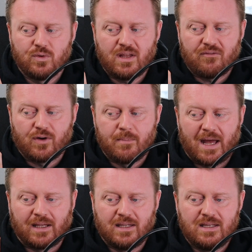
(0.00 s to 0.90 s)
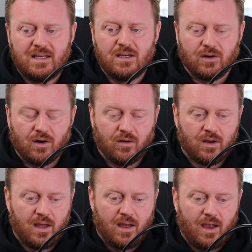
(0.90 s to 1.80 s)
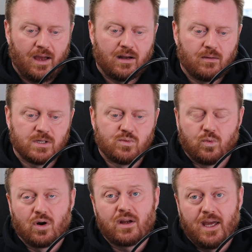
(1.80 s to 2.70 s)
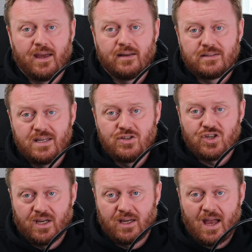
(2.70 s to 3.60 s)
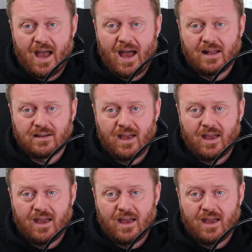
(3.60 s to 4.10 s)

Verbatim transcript: doing that for about a year and I was working teaching at